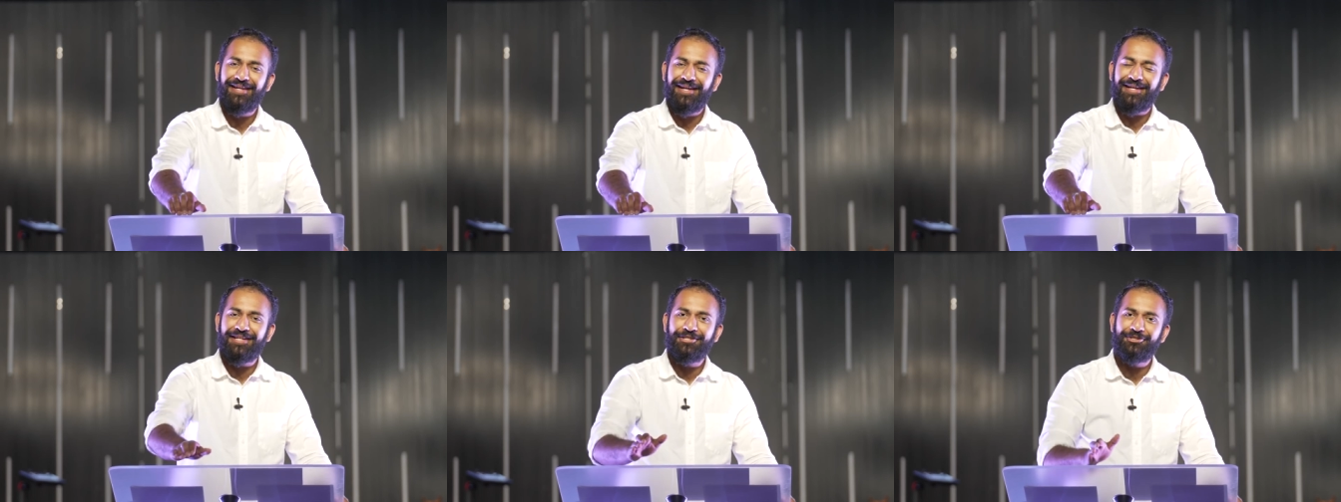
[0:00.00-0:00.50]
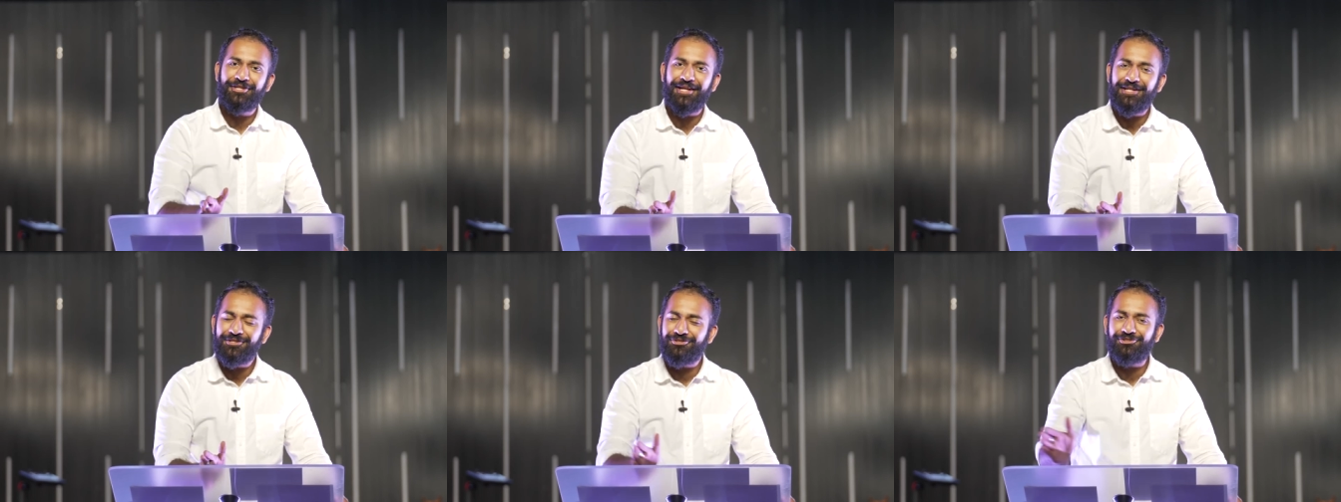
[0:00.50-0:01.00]
It can
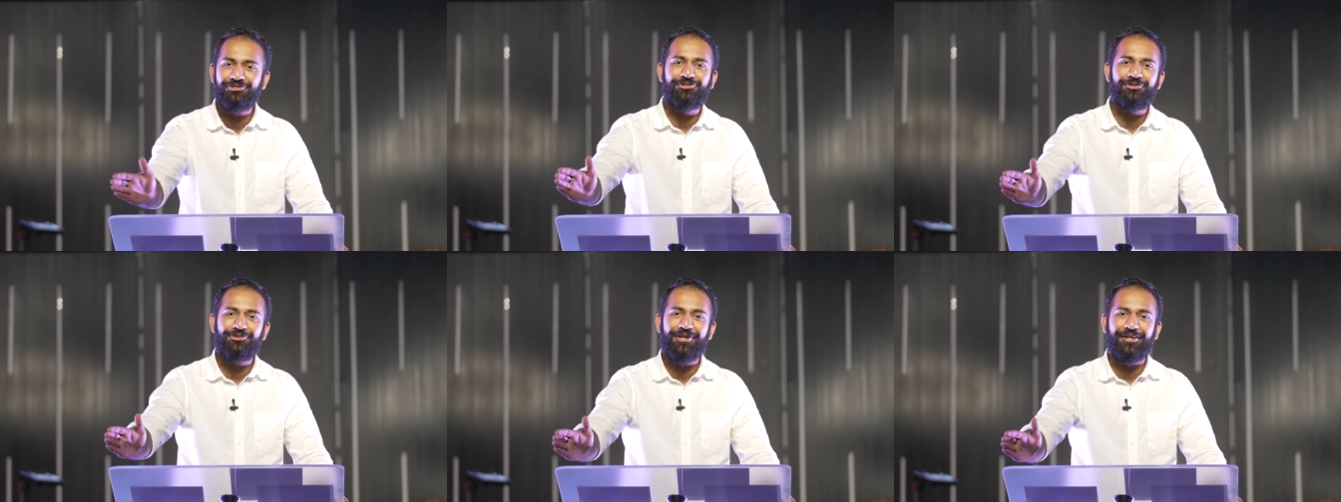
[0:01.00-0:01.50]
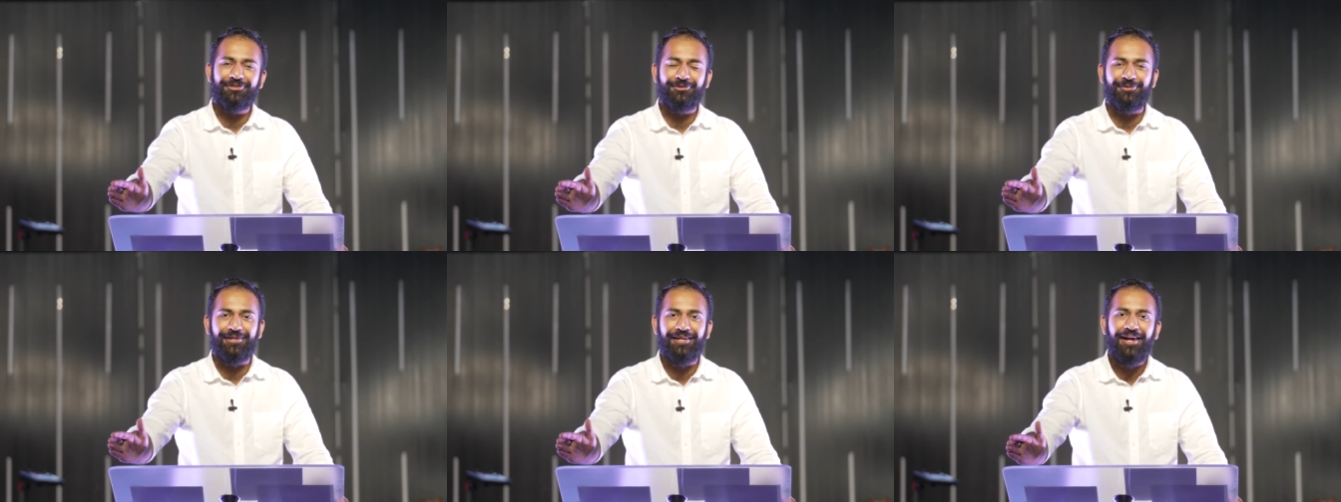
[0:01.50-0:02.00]
change the
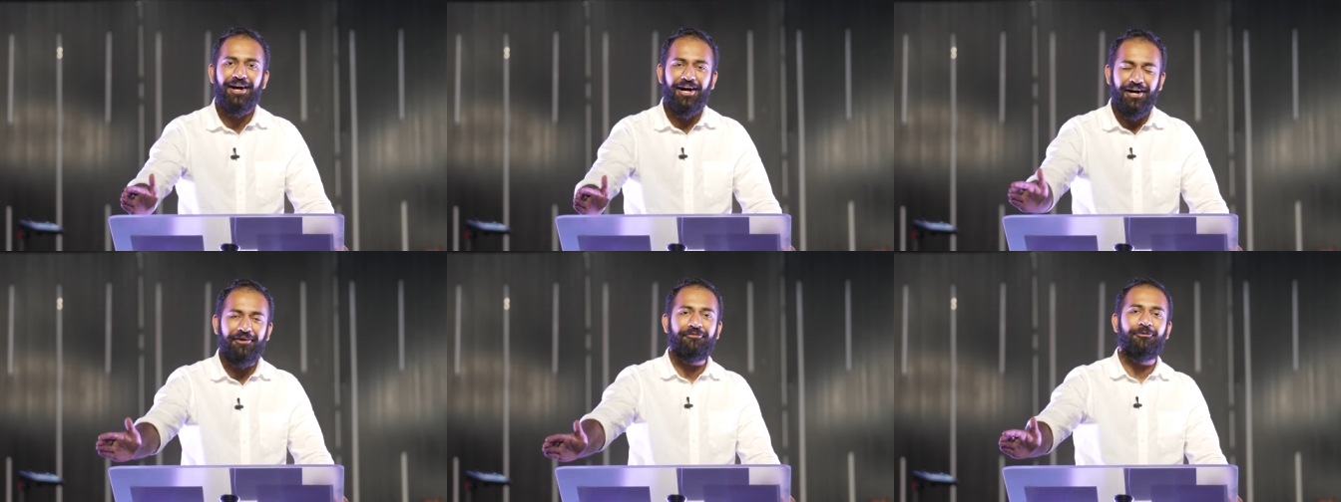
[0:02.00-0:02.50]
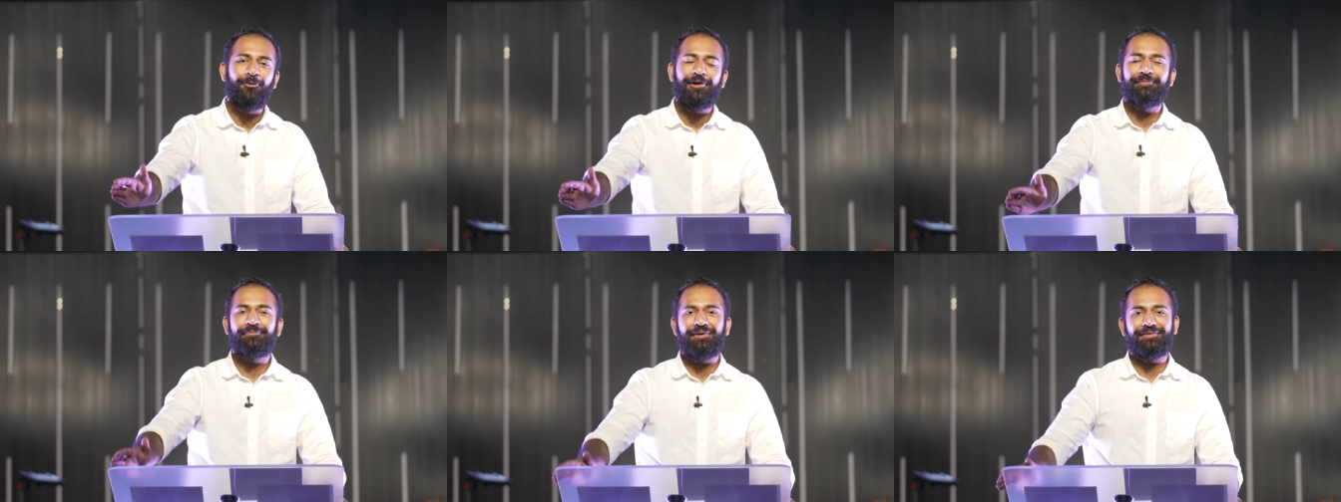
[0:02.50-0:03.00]
trajectory of
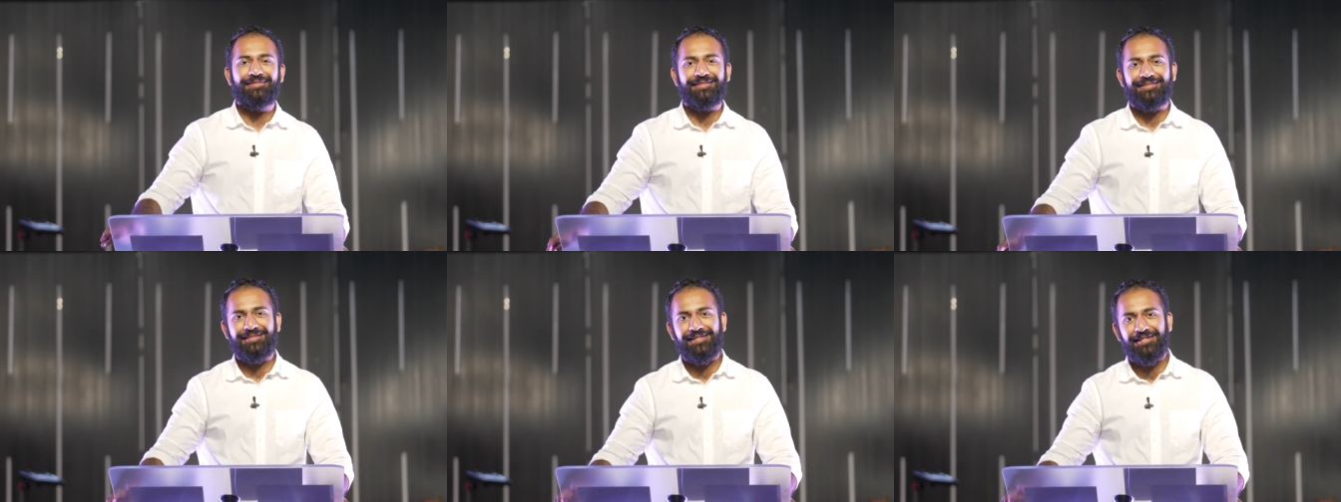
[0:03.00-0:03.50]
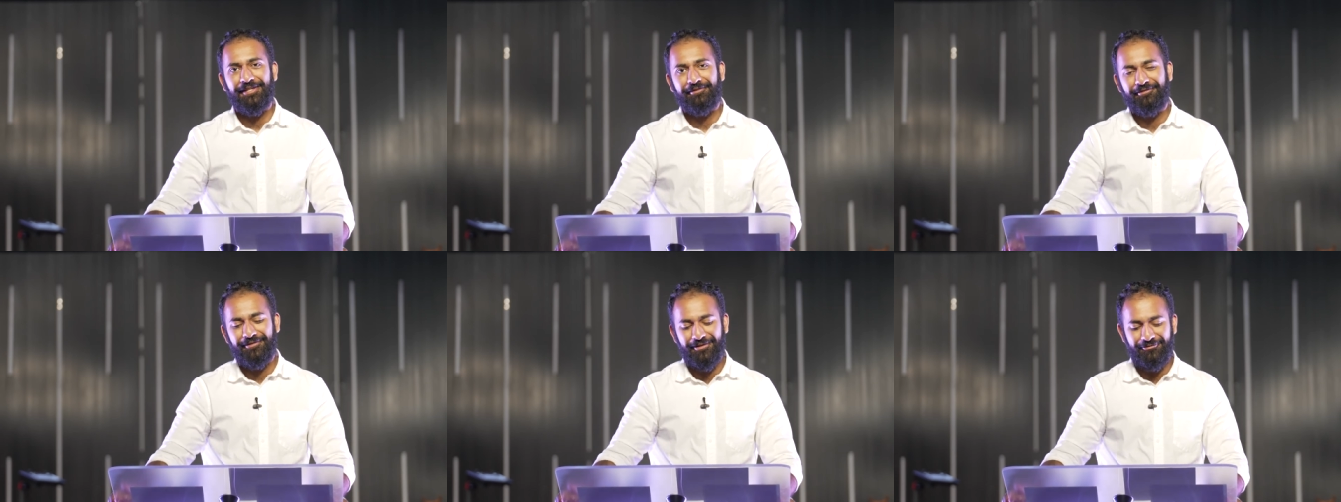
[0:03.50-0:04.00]
one person's
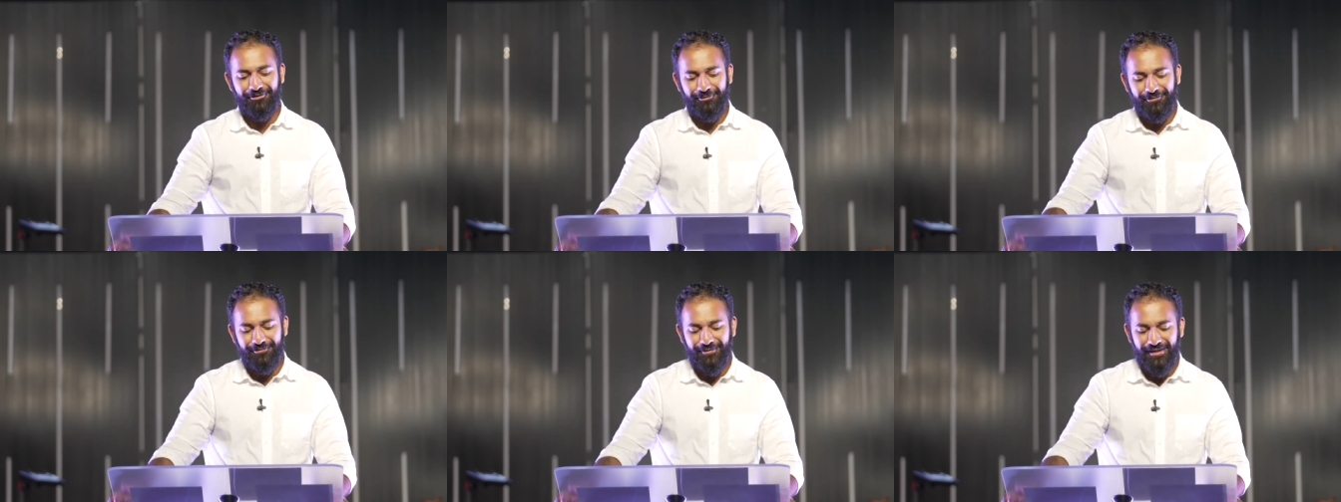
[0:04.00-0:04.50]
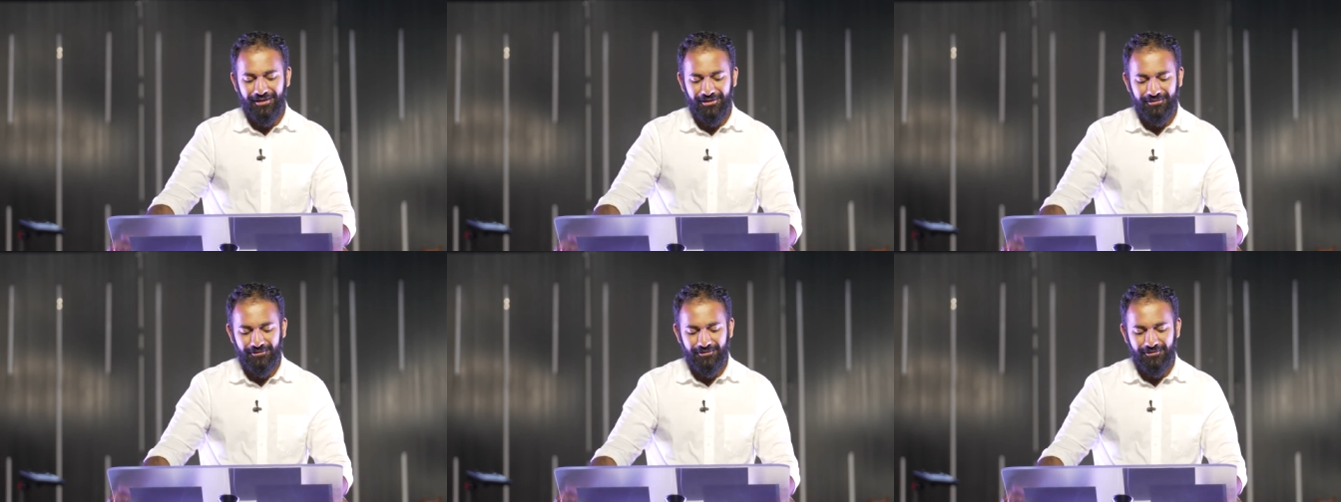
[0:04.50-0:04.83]
life if you do that.